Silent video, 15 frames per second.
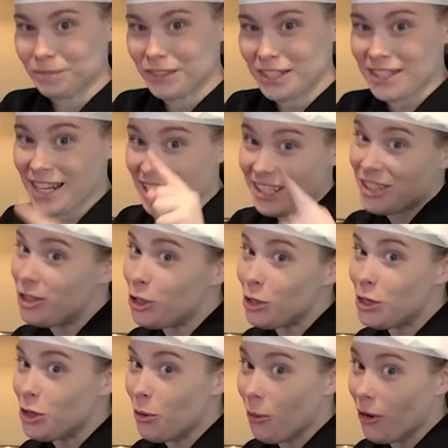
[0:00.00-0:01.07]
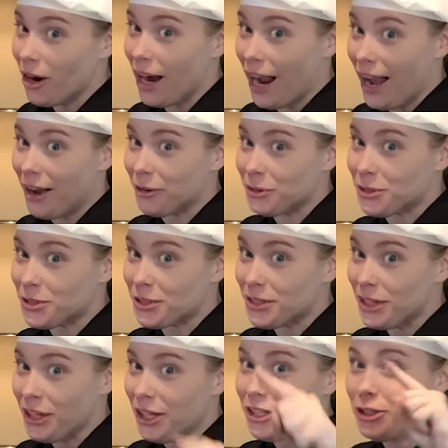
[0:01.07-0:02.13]
sent to your house,
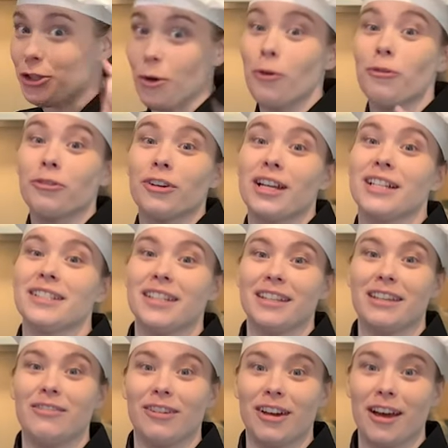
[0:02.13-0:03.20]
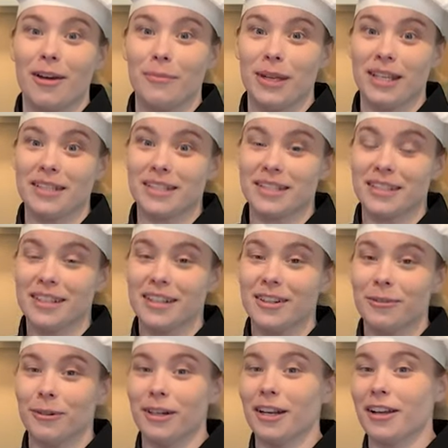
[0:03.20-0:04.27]
don't forget to leave a comment.
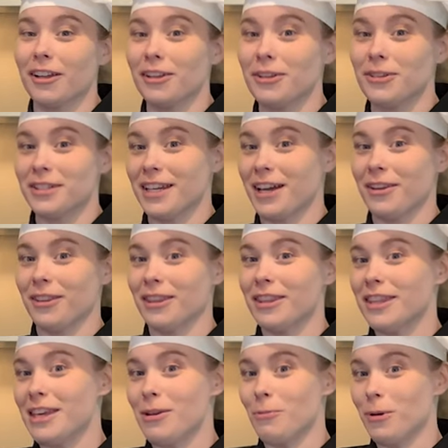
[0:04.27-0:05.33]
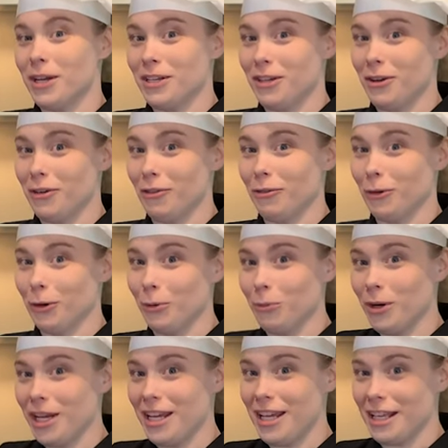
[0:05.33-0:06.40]
We're gonna close out the window for
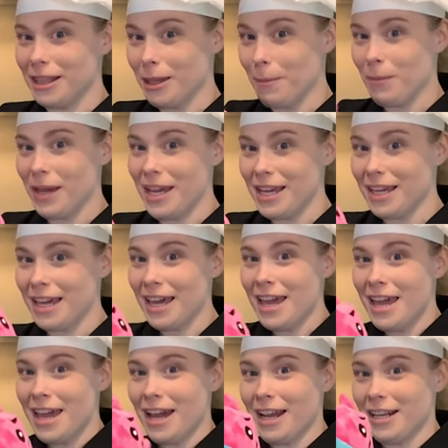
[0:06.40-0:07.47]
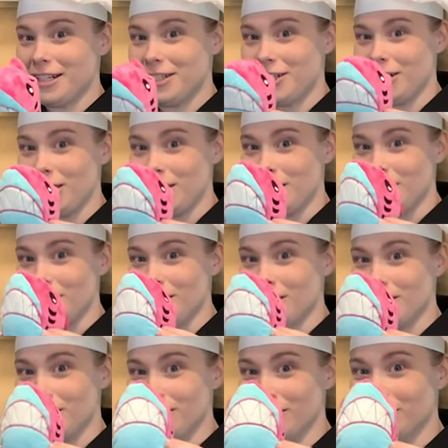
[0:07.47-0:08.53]
winning the pink and
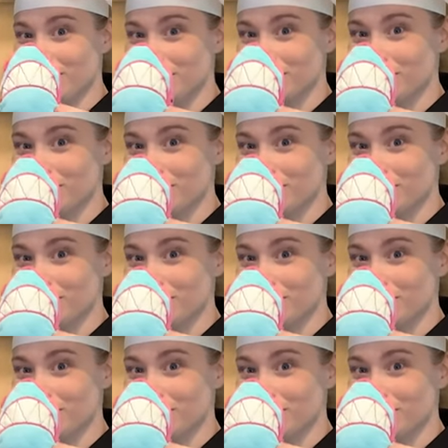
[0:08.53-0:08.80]
teal